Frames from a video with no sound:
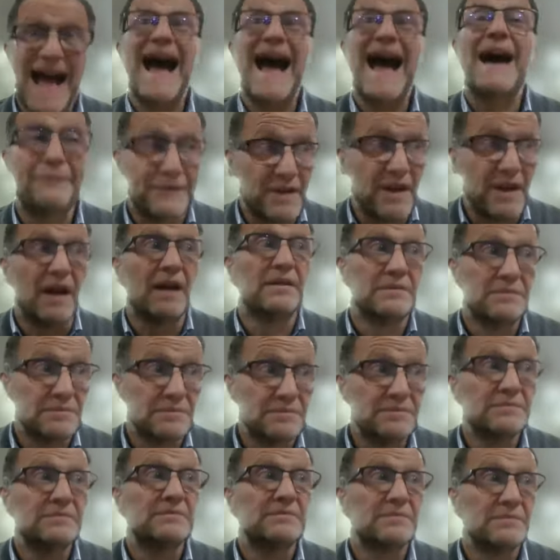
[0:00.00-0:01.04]
After
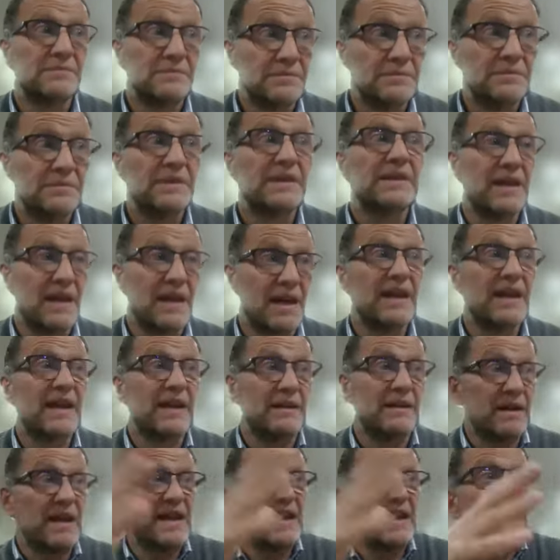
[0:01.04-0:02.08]

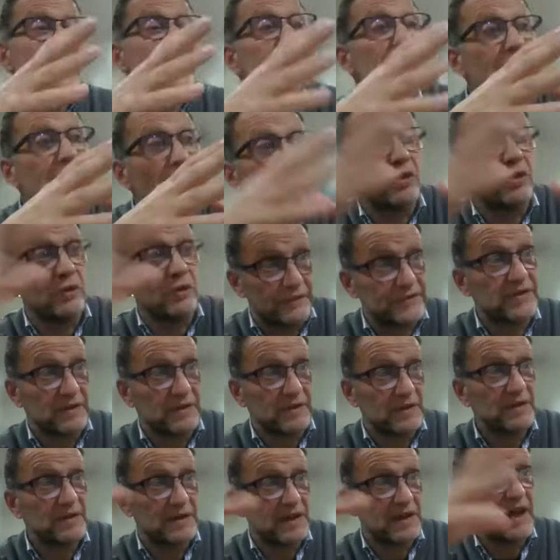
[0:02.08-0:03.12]
it, it, evolved,
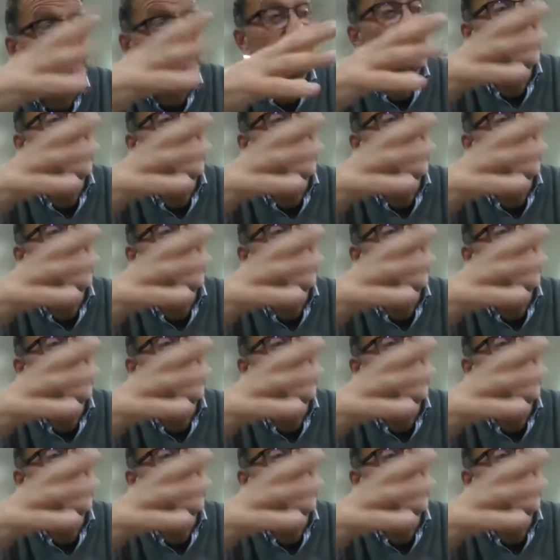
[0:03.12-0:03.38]
yeah,